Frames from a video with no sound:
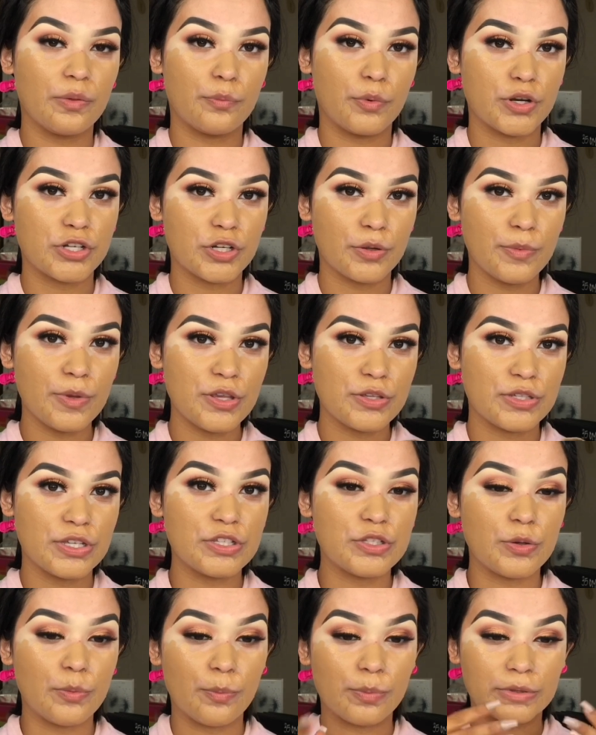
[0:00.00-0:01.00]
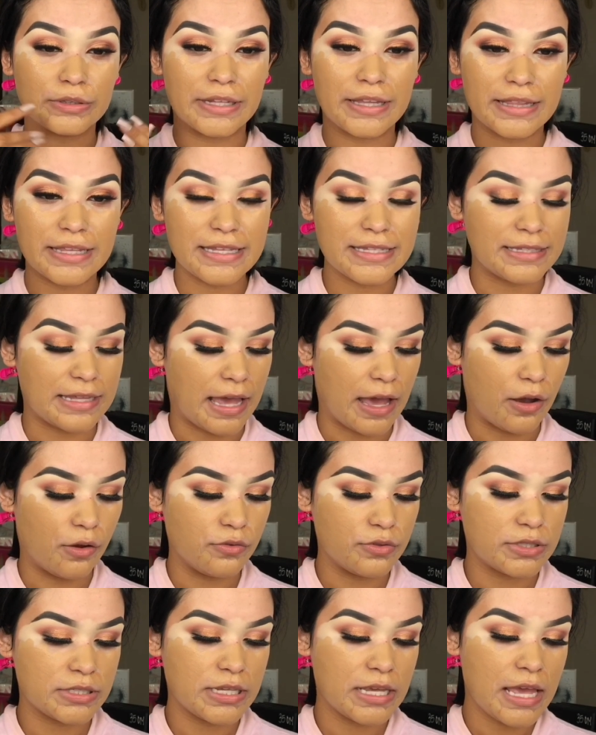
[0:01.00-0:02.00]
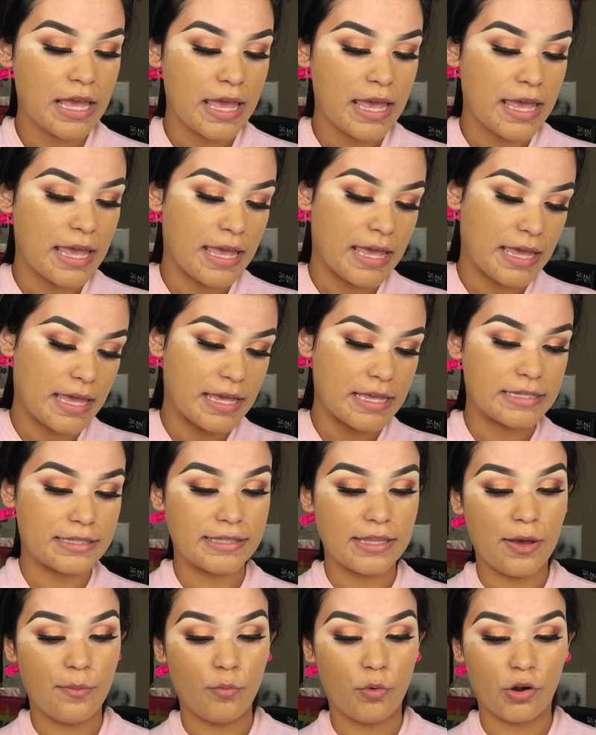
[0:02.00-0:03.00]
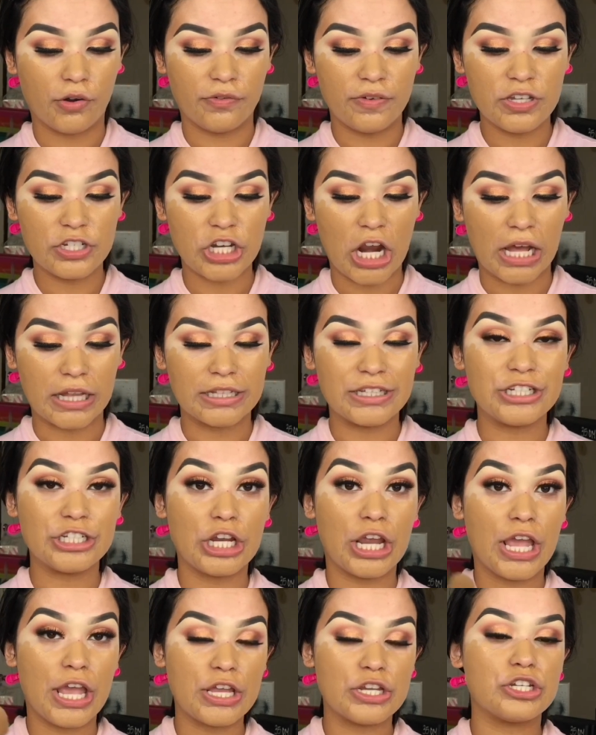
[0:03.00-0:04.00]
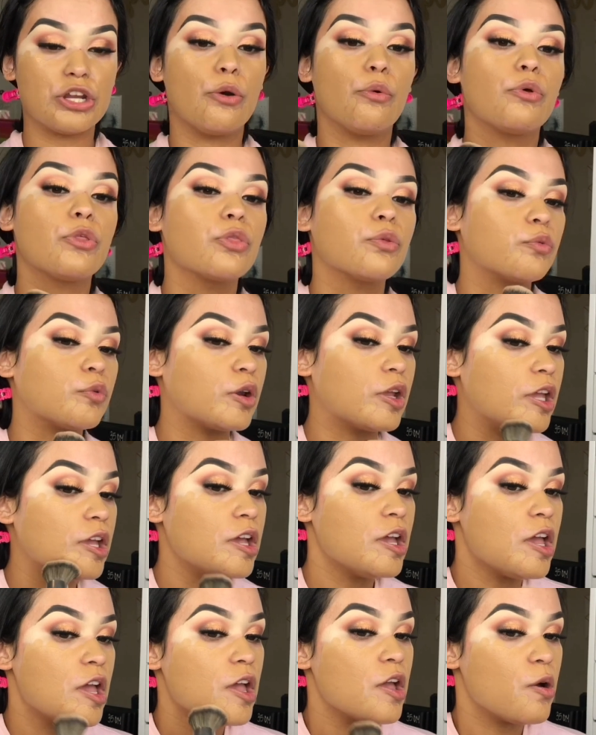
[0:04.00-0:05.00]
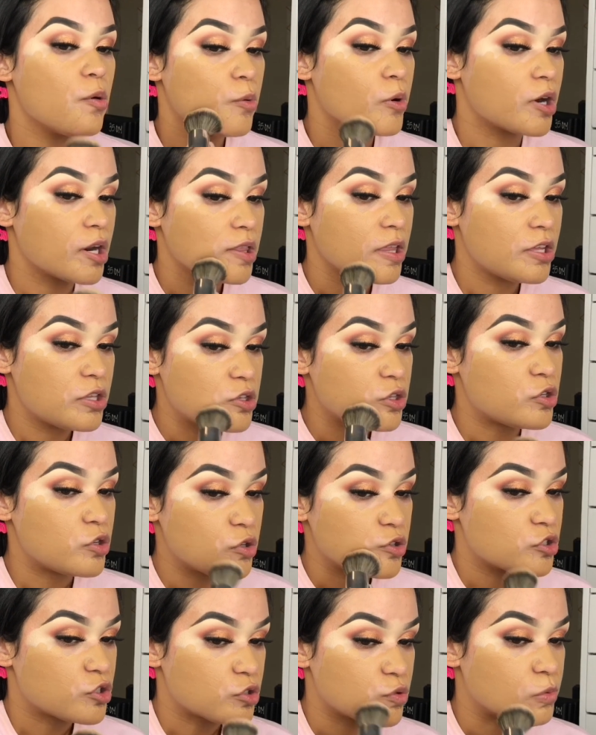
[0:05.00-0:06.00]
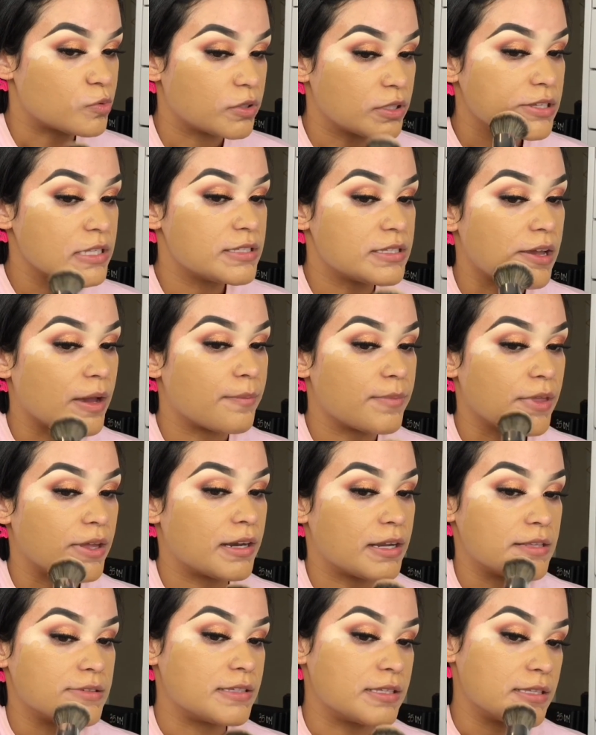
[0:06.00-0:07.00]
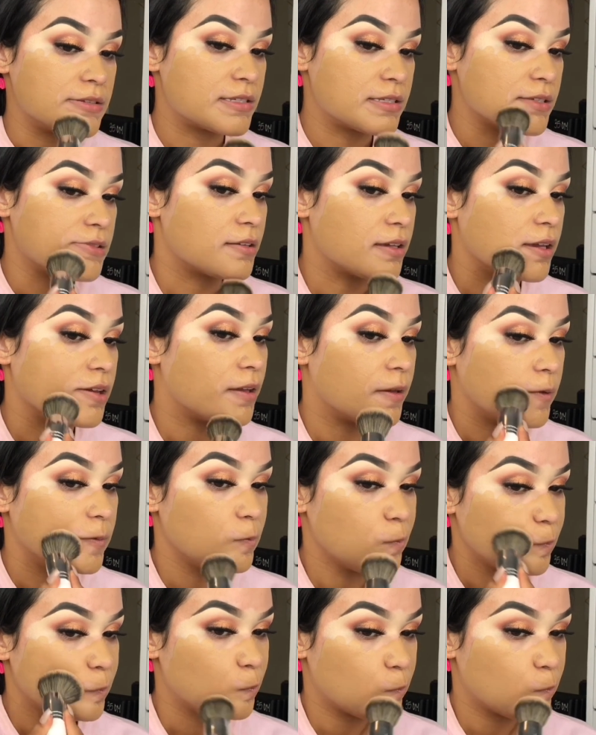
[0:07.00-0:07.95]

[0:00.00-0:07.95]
the brush I'll be using to blend this out is the Morphe Jaclyn JH03, and what I like to do is just really dab that into the skin.